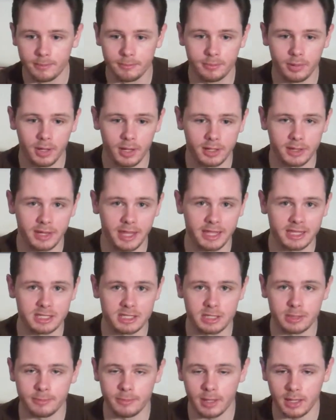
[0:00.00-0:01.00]
but
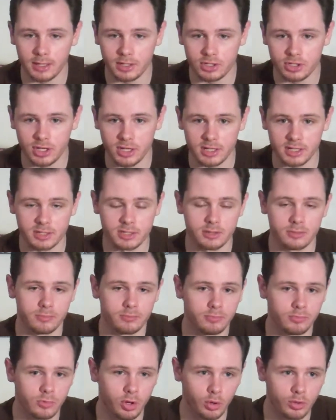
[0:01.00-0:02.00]
that's the main gist.
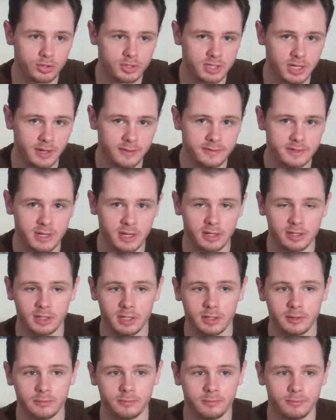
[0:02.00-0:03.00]
Go save
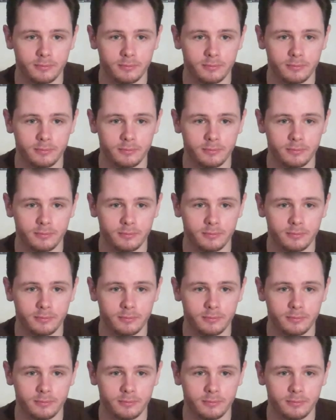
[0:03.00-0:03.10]
Zelda,